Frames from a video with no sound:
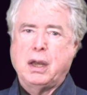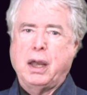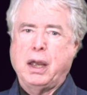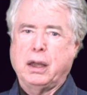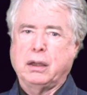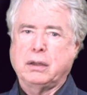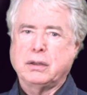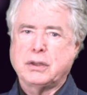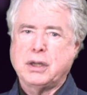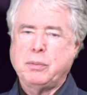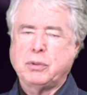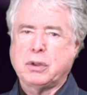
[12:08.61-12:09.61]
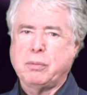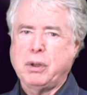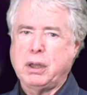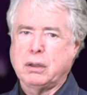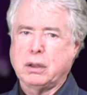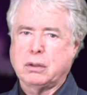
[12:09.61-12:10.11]
And it seems to
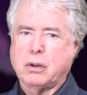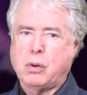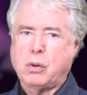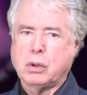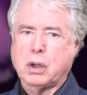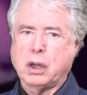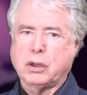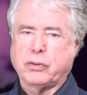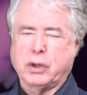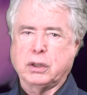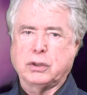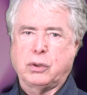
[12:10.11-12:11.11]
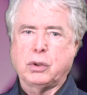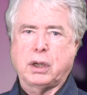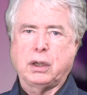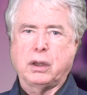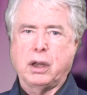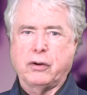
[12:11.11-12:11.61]
me that the whole country is
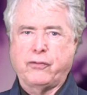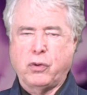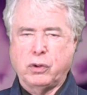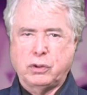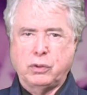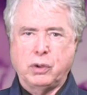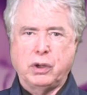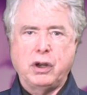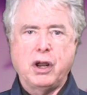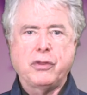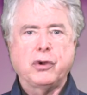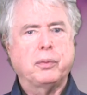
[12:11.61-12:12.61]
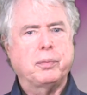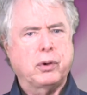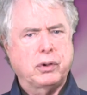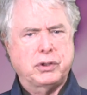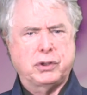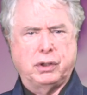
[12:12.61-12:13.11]
looking, therefore, to another
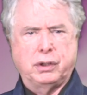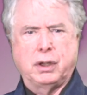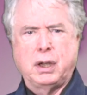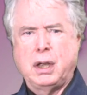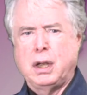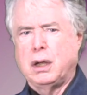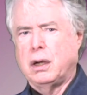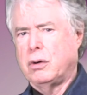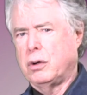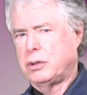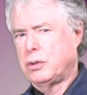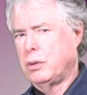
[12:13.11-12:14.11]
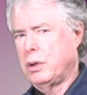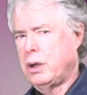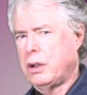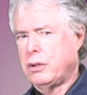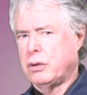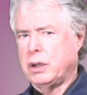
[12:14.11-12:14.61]
person or to
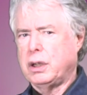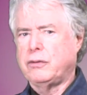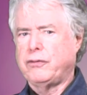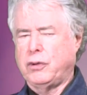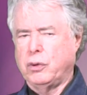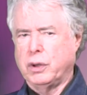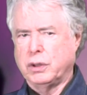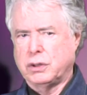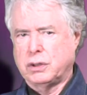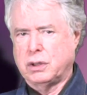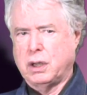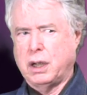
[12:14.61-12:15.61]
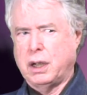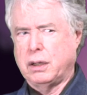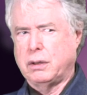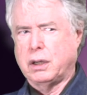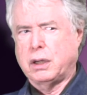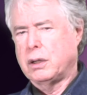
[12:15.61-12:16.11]
another influence
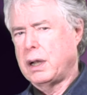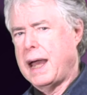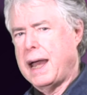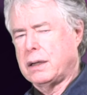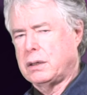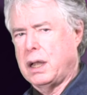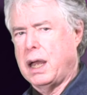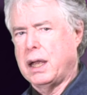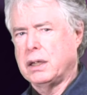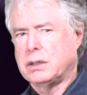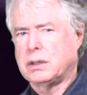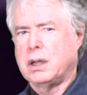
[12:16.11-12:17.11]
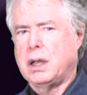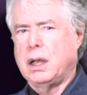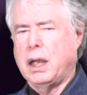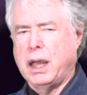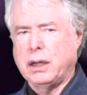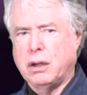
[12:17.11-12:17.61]
that could act as
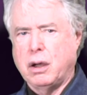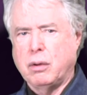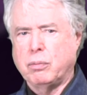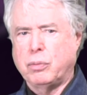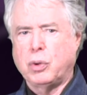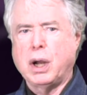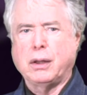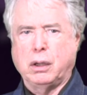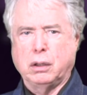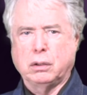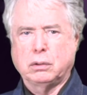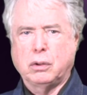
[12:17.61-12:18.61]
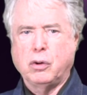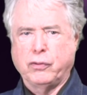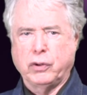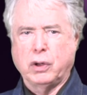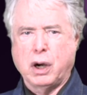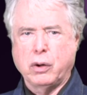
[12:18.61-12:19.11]
an umbrella
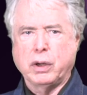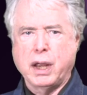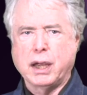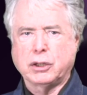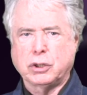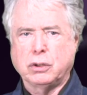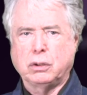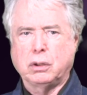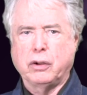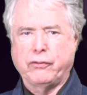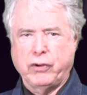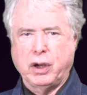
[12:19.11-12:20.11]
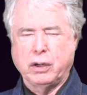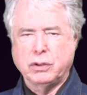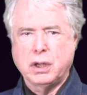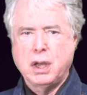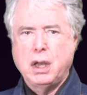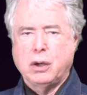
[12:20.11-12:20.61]
over our national
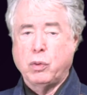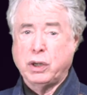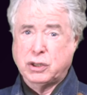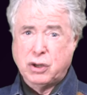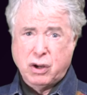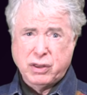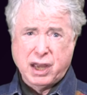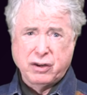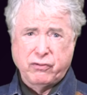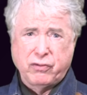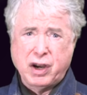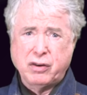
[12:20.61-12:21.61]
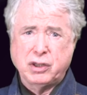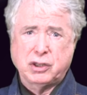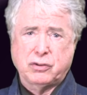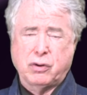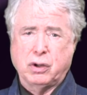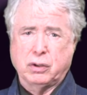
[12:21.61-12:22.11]
affairs. We saw that very
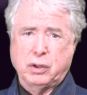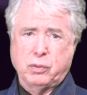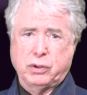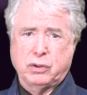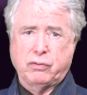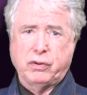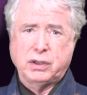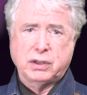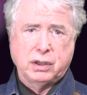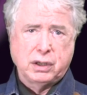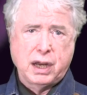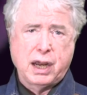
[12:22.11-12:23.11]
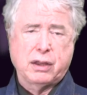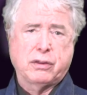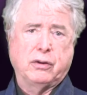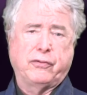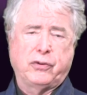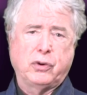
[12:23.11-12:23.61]
strongly with the recent death
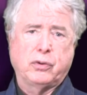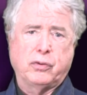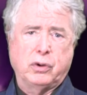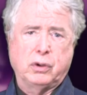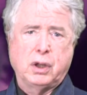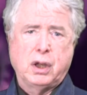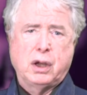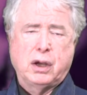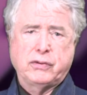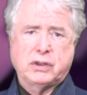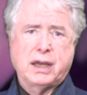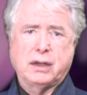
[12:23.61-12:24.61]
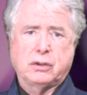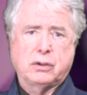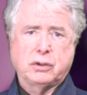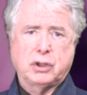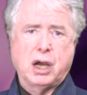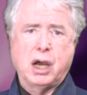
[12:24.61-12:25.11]
and funeral of
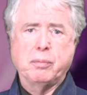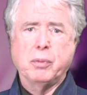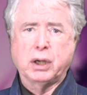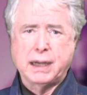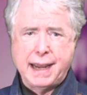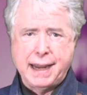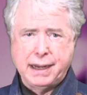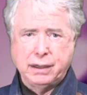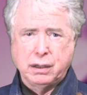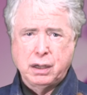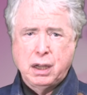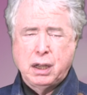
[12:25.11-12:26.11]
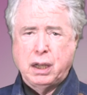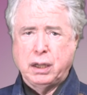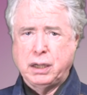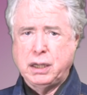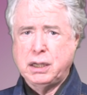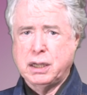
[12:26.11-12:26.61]
Senator John McCain.
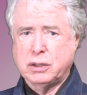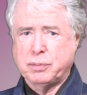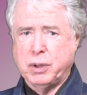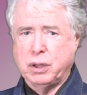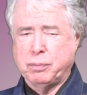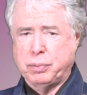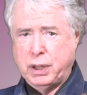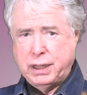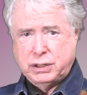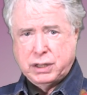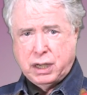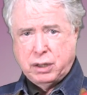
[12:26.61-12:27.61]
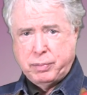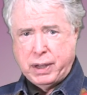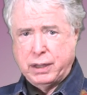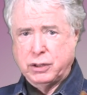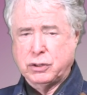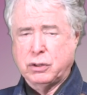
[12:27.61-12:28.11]
And he has been placed on a
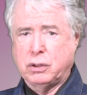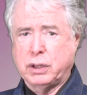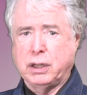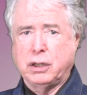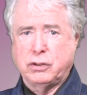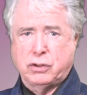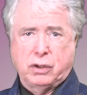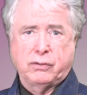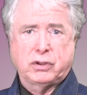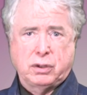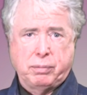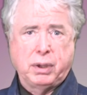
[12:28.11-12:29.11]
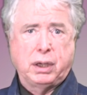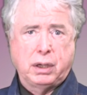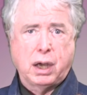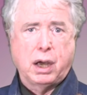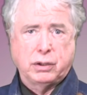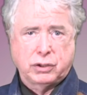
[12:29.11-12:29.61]
pedestal. He deserves to
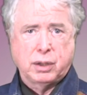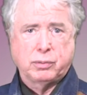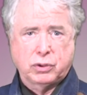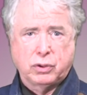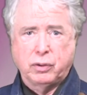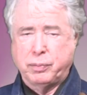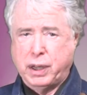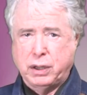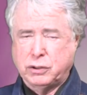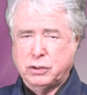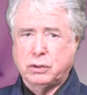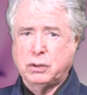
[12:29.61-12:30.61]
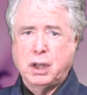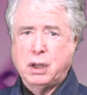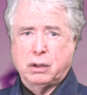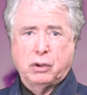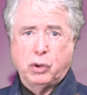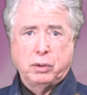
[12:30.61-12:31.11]
be on some sort of pedestal.
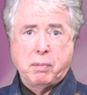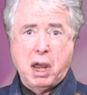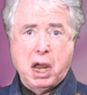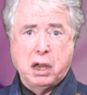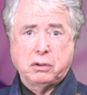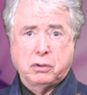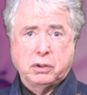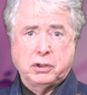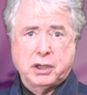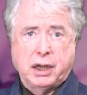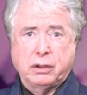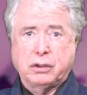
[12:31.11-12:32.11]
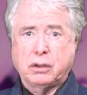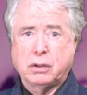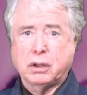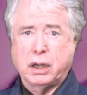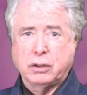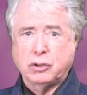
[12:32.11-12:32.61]
Good man, good
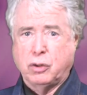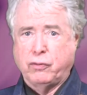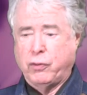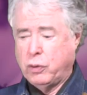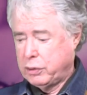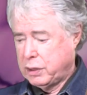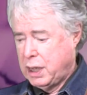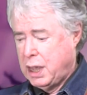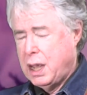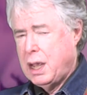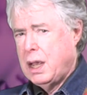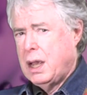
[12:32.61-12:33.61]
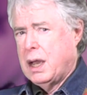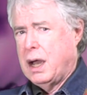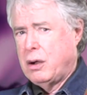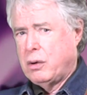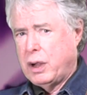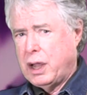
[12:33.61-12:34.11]
senator, and so forth.
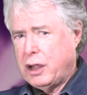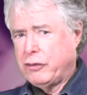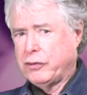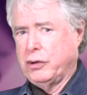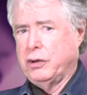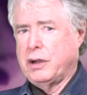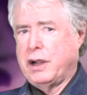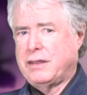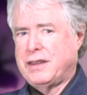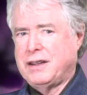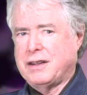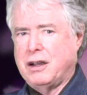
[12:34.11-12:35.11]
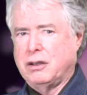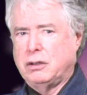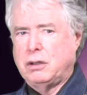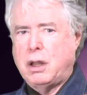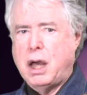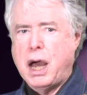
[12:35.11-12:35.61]
However, I think a
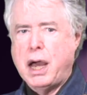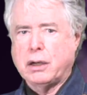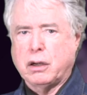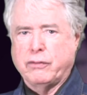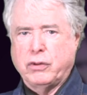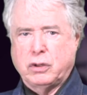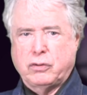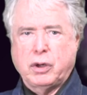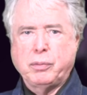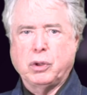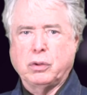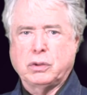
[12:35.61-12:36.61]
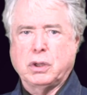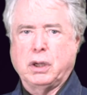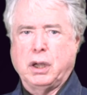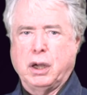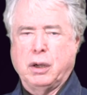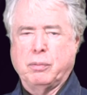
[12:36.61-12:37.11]
lot of the tribute to
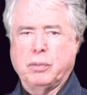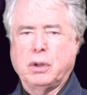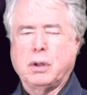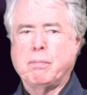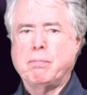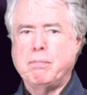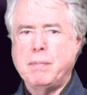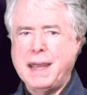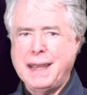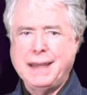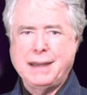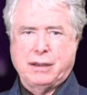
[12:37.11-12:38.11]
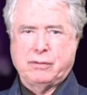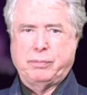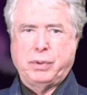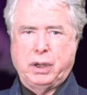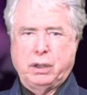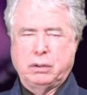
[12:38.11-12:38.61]
him may have
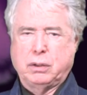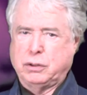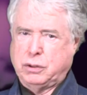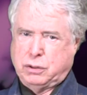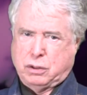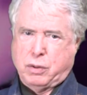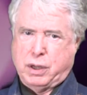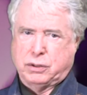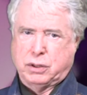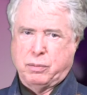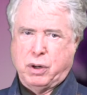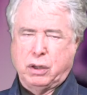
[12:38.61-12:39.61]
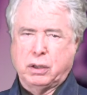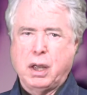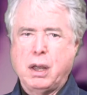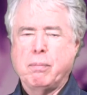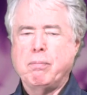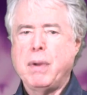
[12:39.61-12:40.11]
been, this is a question mark,
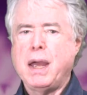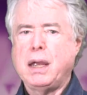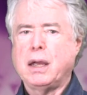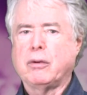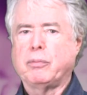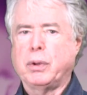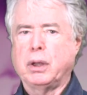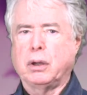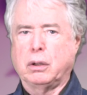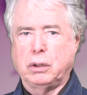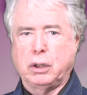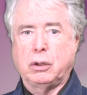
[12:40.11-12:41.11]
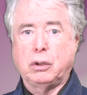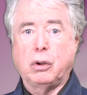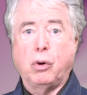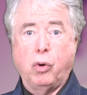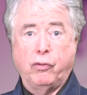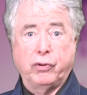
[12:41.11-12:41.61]
may have been a little
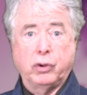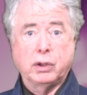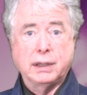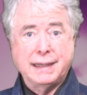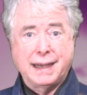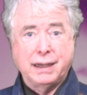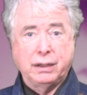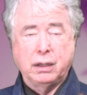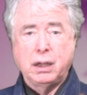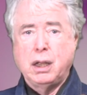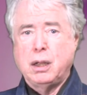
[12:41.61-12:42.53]
overdone.